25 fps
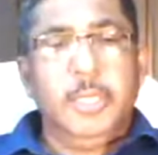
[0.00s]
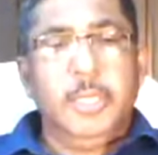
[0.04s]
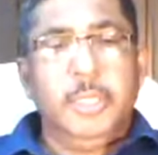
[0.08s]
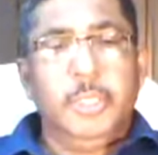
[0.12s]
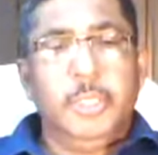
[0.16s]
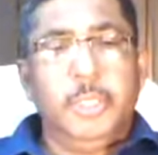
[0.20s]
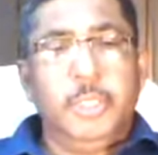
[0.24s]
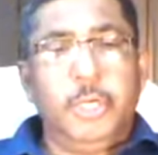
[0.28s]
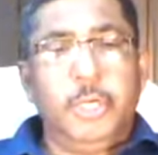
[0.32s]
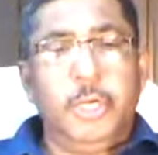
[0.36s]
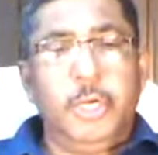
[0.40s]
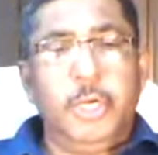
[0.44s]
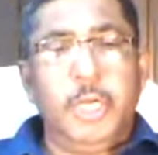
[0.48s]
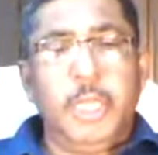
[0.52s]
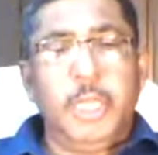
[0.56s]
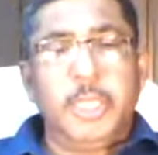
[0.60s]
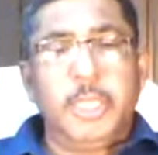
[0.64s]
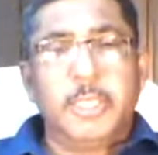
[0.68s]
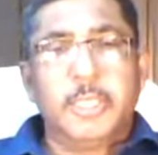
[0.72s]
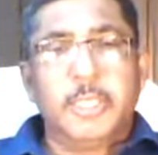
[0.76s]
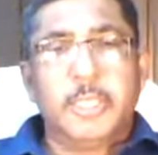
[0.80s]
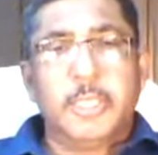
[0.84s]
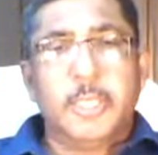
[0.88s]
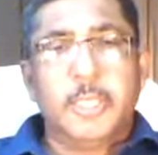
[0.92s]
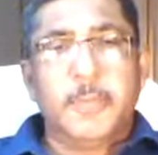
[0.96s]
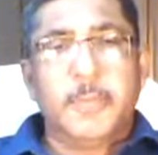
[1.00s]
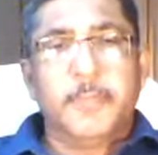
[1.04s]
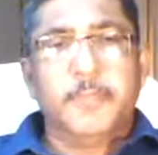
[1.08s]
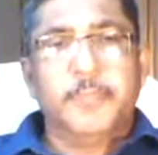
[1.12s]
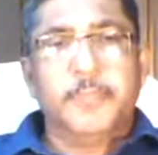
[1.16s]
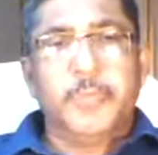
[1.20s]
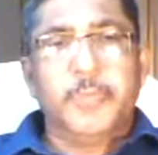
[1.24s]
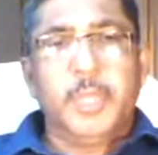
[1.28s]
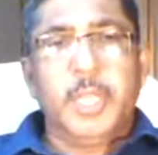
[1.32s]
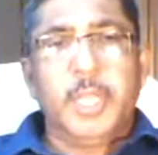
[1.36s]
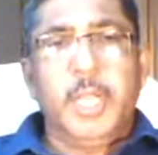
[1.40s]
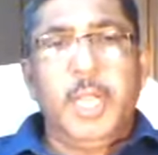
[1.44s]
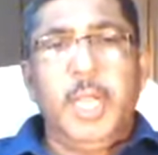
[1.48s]
shown us
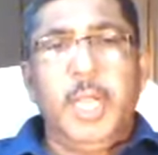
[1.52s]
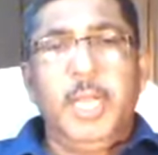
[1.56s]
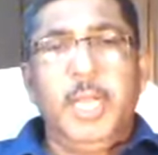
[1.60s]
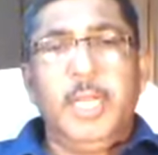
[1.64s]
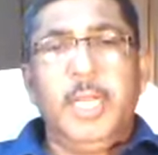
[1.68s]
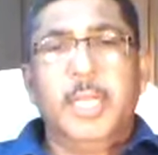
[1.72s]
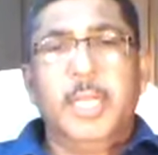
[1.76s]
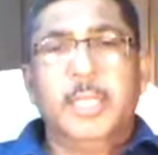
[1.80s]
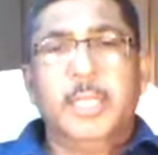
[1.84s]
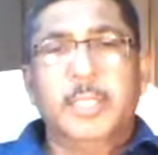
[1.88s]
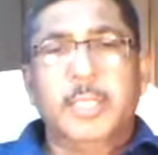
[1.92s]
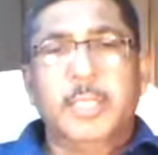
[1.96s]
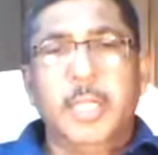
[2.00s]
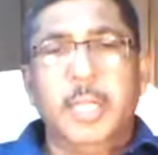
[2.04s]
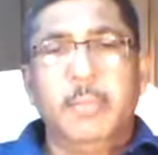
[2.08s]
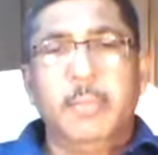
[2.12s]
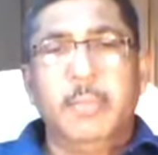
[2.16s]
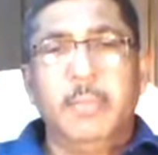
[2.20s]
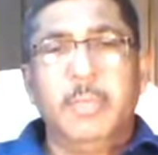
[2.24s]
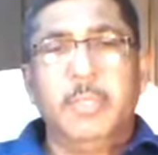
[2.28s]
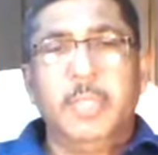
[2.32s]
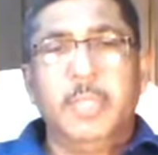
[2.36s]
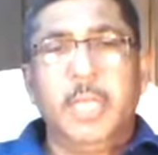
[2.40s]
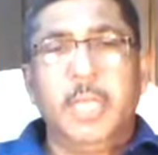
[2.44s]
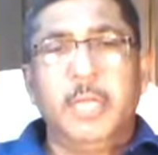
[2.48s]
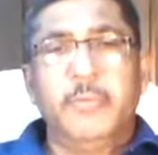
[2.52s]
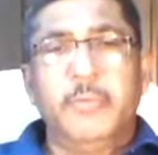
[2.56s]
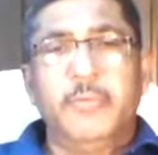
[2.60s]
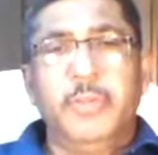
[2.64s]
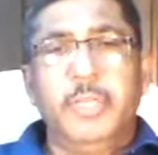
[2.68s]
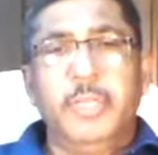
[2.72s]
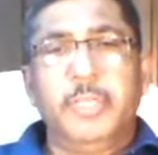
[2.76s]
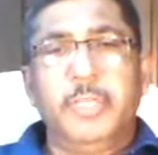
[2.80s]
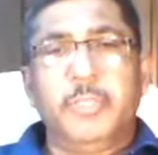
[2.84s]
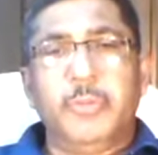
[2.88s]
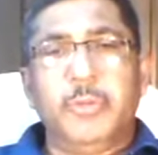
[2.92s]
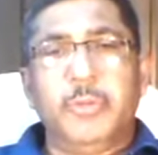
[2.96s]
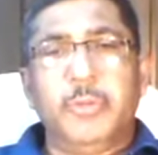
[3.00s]
an example that
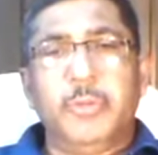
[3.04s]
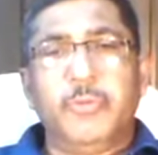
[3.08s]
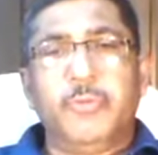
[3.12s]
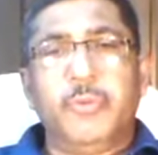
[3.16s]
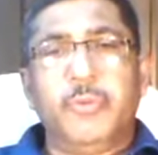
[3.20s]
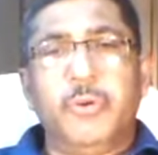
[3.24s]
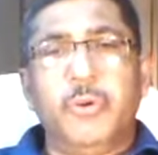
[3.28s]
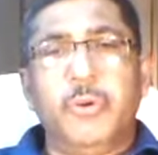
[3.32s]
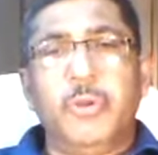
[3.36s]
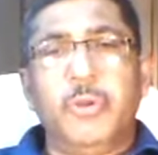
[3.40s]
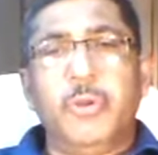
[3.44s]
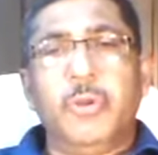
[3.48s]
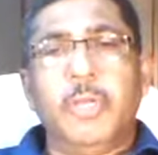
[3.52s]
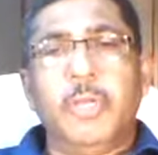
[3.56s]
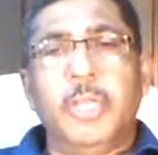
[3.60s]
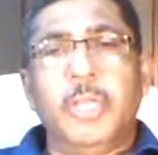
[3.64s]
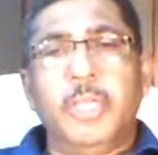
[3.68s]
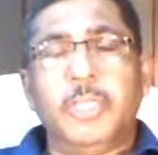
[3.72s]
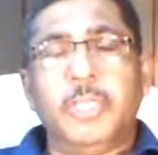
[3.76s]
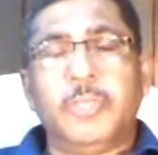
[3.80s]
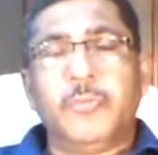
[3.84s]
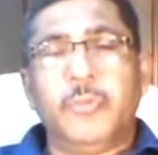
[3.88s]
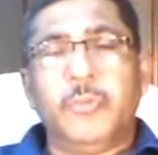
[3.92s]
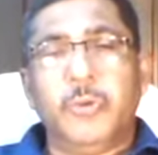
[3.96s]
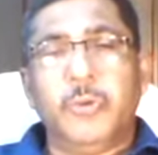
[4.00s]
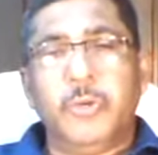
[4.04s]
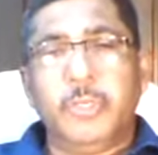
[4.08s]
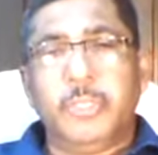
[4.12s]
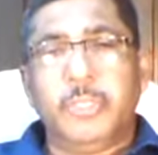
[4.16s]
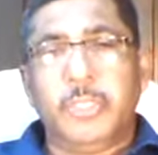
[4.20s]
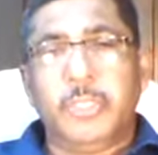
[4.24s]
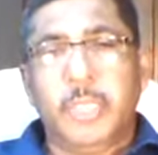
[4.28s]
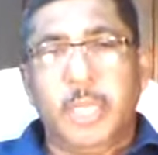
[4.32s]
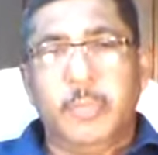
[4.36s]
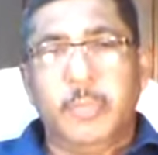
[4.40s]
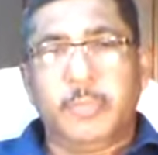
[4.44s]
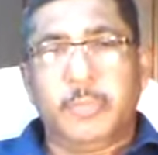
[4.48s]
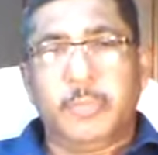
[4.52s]
we should follow his
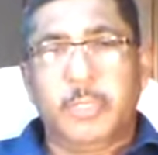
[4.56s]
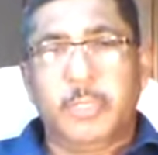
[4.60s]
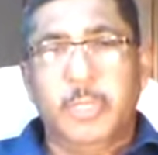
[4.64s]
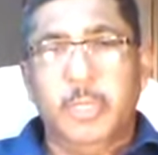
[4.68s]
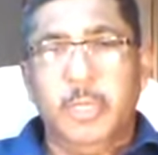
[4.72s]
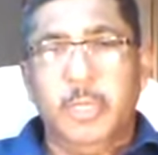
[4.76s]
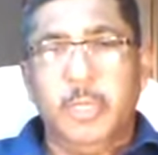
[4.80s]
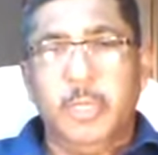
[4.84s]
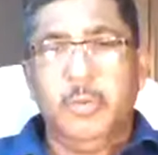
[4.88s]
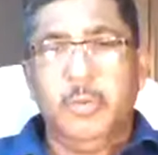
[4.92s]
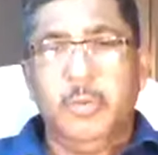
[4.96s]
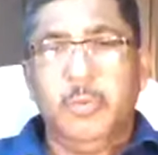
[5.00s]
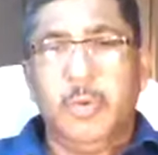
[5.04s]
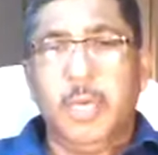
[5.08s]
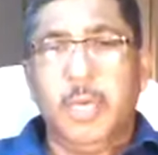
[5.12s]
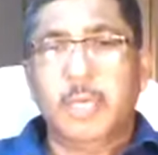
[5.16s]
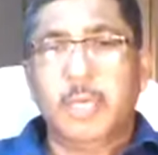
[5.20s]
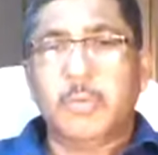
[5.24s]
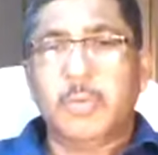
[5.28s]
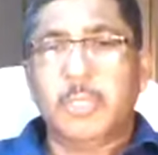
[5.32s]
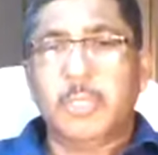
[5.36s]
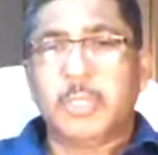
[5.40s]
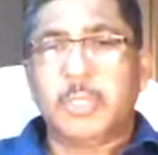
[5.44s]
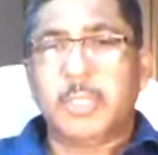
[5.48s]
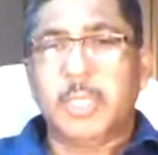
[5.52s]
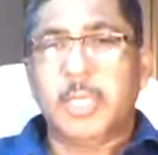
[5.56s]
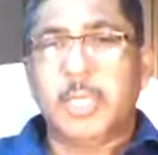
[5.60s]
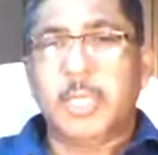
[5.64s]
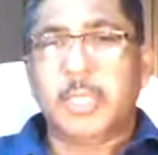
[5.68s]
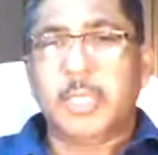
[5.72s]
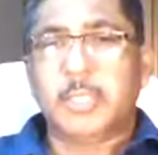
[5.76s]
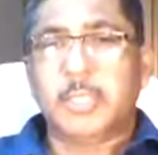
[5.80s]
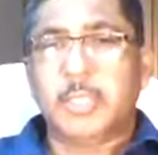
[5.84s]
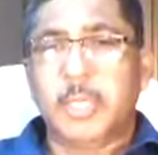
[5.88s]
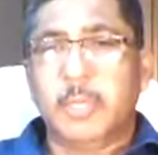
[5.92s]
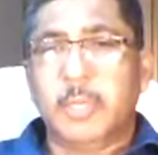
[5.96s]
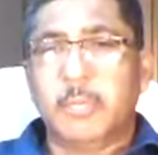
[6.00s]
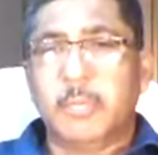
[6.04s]
footsteps. What was that
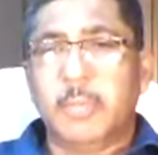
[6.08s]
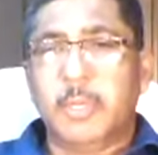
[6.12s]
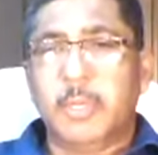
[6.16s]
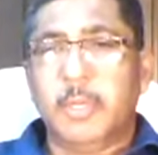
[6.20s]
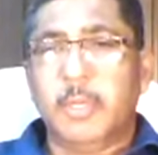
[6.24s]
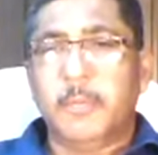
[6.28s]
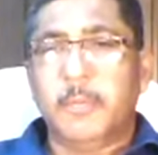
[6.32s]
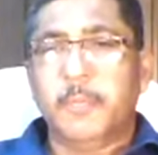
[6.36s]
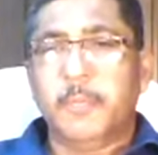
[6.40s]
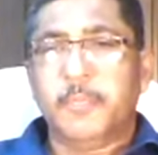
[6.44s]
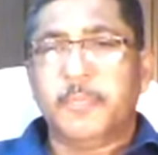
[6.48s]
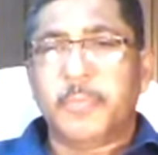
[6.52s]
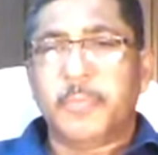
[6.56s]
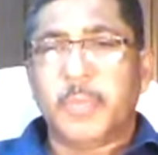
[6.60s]
example?